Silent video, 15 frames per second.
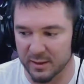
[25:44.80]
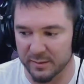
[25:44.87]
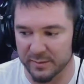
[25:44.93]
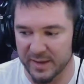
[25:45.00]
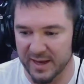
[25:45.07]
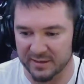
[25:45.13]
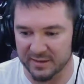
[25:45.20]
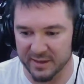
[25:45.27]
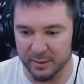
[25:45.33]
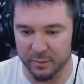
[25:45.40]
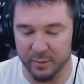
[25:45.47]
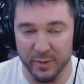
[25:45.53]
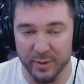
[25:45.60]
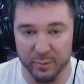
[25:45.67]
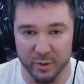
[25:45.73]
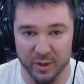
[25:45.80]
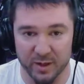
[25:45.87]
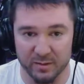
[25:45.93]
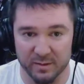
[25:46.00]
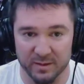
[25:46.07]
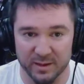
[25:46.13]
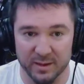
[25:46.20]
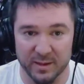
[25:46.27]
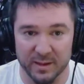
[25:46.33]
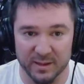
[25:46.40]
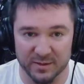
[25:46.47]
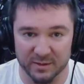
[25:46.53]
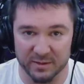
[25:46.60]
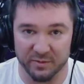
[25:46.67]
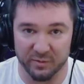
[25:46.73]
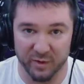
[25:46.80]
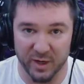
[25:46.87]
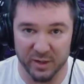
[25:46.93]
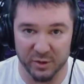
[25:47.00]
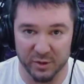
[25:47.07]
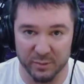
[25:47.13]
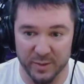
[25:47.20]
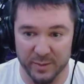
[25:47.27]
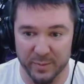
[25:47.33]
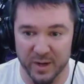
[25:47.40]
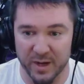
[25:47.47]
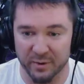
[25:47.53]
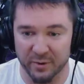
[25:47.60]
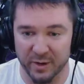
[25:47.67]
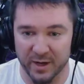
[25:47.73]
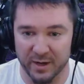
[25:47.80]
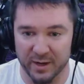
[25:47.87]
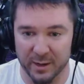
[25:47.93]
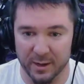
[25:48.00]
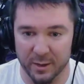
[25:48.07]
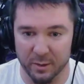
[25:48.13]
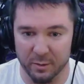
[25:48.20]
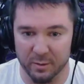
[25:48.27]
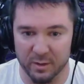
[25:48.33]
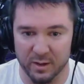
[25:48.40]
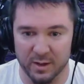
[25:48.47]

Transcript: as I remember it, as it's fresh in my mind right now.